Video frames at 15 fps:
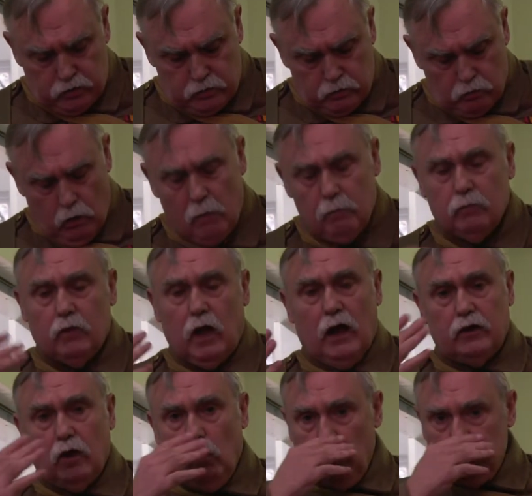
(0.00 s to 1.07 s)
When
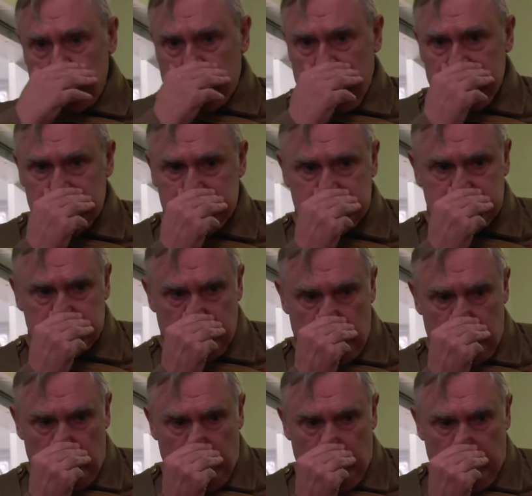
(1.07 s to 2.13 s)
I go on digs
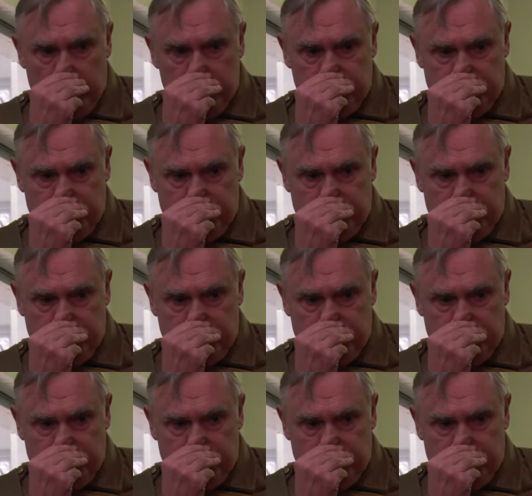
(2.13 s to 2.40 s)
in